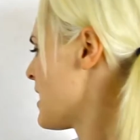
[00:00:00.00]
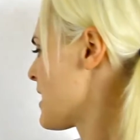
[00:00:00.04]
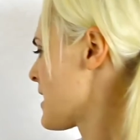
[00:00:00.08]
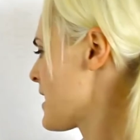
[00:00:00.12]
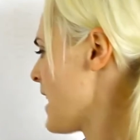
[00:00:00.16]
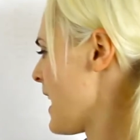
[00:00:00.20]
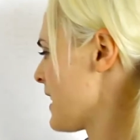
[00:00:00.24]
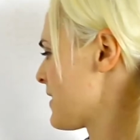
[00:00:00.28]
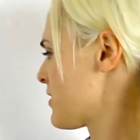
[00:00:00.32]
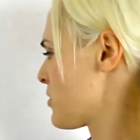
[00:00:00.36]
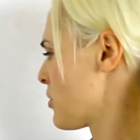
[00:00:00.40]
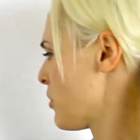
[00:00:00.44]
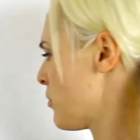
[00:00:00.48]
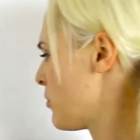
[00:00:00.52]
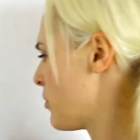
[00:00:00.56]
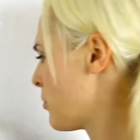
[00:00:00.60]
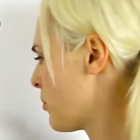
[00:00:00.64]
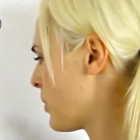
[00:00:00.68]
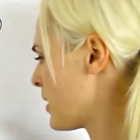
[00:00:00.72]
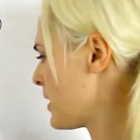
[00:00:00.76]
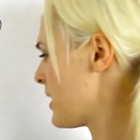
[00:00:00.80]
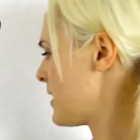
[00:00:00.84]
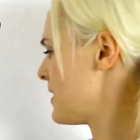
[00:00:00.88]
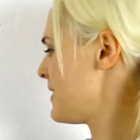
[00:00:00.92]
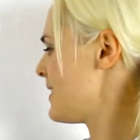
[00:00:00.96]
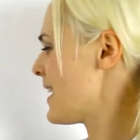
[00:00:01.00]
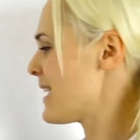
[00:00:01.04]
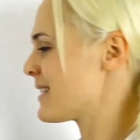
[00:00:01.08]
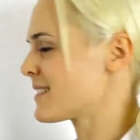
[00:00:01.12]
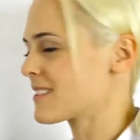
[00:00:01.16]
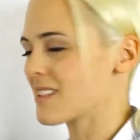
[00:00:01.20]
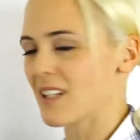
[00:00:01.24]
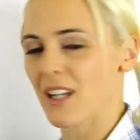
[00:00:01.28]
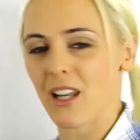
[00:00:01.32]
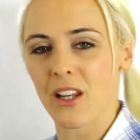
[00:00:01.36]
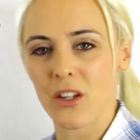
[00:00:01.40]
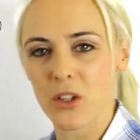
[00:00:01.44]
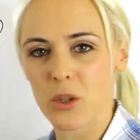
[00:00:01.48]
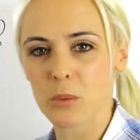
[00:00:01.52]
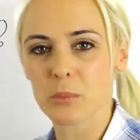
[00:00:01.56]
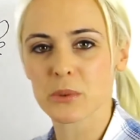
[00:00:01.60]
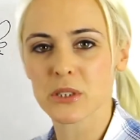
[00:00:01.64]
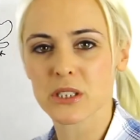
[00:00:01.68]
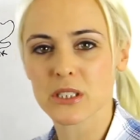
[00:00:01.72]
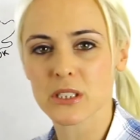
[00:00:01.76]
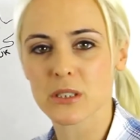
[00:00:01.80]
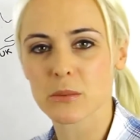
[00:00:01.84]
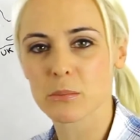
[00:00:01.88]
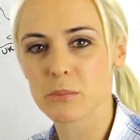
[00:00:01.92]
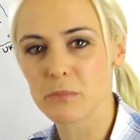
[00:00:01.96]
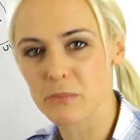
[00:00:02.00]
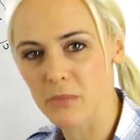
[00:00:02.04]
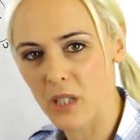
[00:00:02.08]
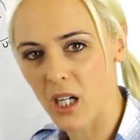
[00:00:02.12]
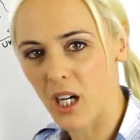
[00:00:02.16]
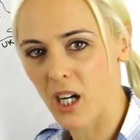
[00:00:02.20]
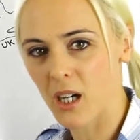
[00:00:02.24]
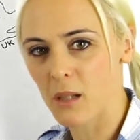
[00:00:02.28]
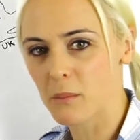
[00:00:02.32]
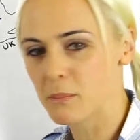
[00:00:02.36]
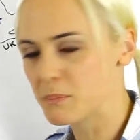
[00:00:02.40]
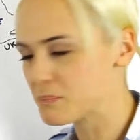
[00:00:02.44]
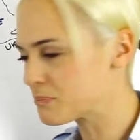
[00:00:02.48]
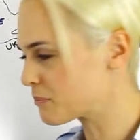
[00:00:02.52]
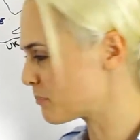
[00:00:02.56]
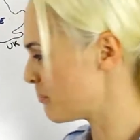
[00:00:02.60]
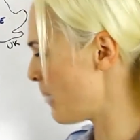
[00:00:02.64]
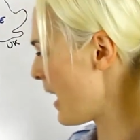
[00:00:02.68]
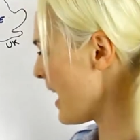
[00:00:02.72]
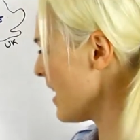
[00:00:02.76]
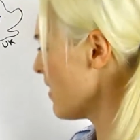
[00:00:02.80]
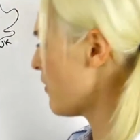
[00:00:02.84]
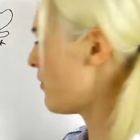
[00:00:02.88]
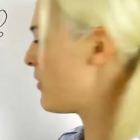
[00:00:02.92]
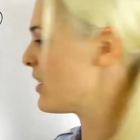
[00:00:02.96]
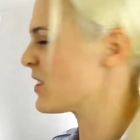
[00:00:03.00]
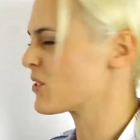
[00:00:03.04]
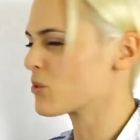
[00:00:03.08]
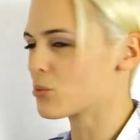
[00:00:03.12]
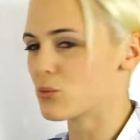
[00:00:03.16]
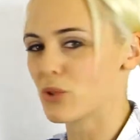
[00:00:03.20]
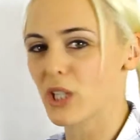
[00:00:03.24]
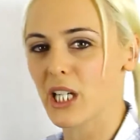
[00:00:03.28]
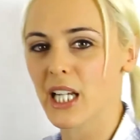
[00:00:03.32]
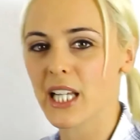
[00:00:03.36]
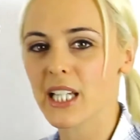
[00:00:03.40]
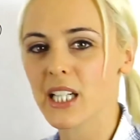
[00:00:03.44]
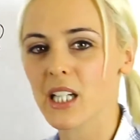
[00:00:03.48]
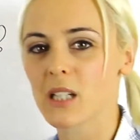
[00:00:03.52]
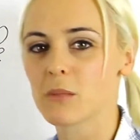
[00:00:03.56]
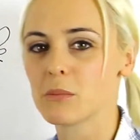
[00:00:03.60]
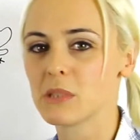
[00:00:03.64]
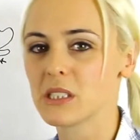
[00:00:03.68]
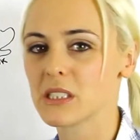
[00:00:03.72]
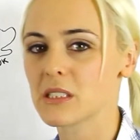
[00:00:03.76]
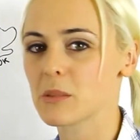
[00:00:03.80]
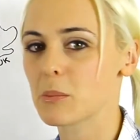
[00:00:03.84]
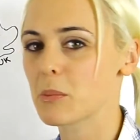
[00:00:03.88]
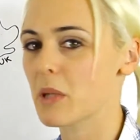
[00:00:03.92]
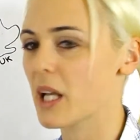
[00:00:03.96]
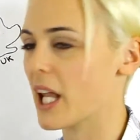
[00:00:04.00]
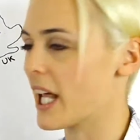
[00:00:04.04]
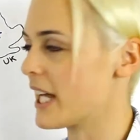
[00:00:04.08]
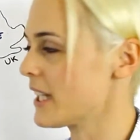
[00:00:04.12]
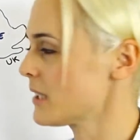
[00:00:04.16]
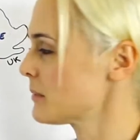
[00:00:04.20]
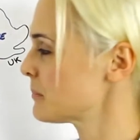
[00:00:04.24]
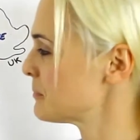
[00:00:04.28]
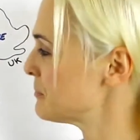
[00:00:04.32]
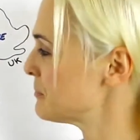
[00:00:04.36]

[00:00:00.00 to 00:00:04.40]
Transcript: That's often when the dental and optical benefits really come into play.